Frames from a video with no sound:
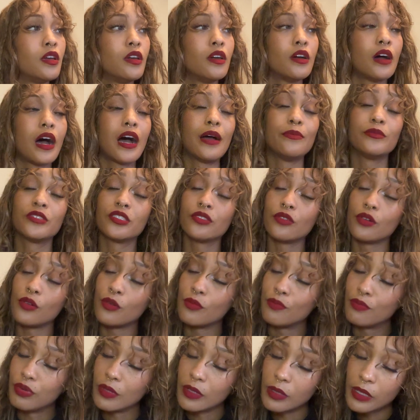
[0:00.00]
I'm so
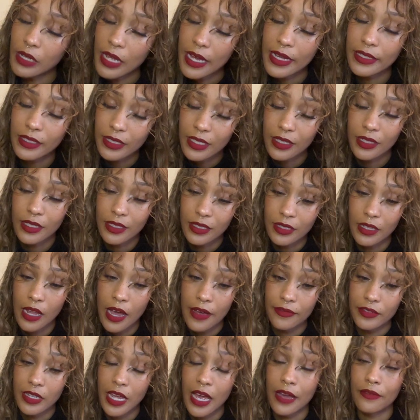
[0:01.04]
blessed in this
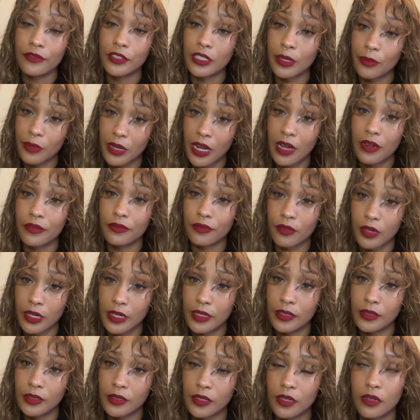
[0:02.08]
life to have Gemini
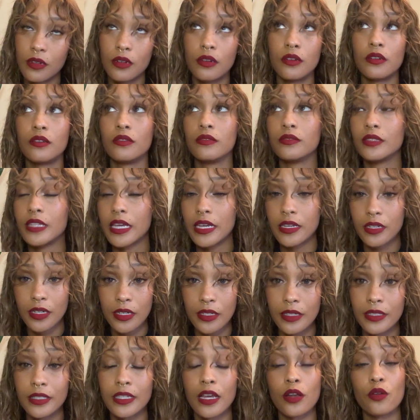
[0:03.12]
friends. Oh, thank
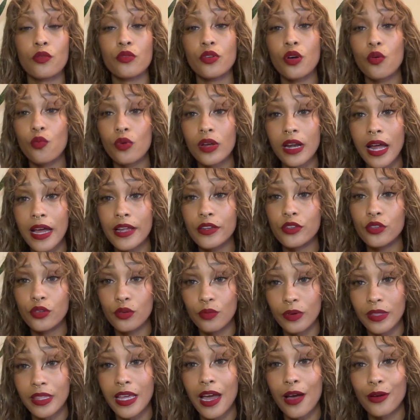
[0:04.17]
goodness. I don't know what I'd do
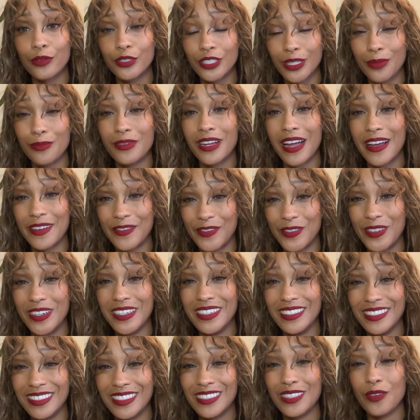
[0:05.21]
without Gemini
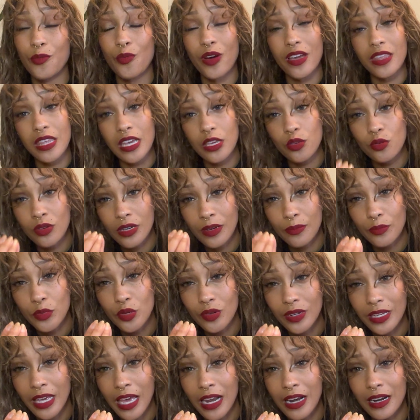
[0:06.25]
friends. The way that you
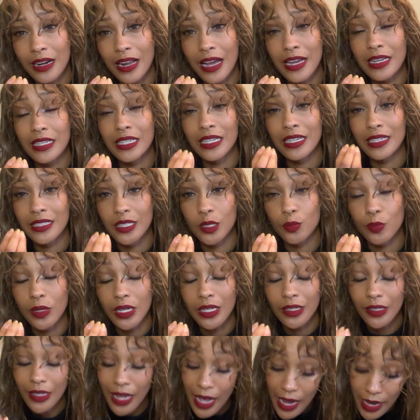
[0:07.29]
communicate an idea and speak
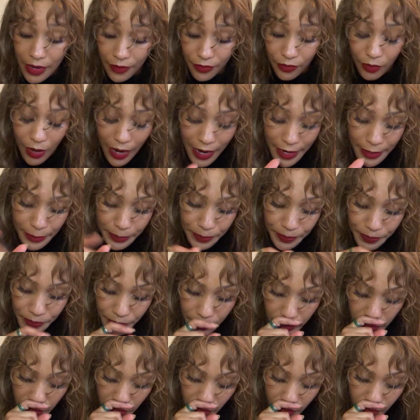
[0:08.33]
life, right?
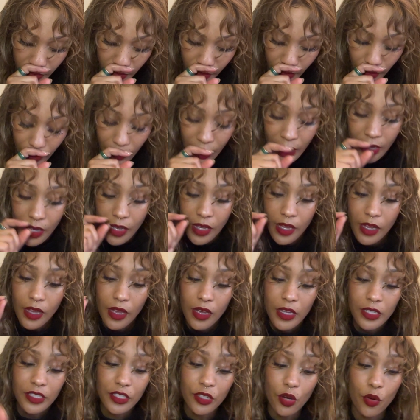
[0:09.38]

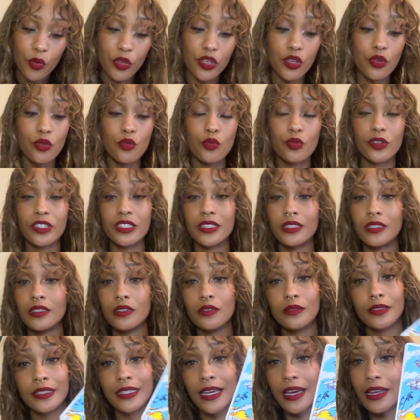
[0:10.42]
So you were still
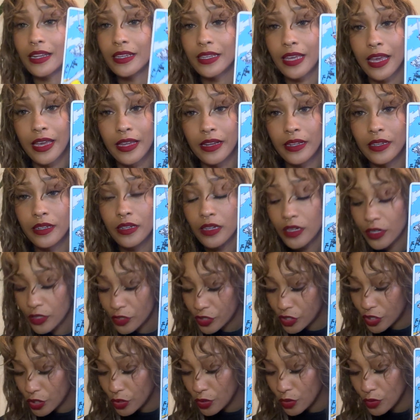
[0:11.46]
dedicated
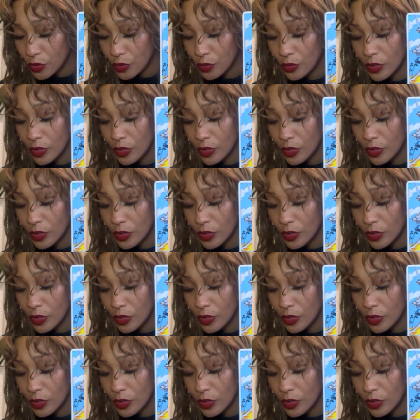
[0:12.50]
to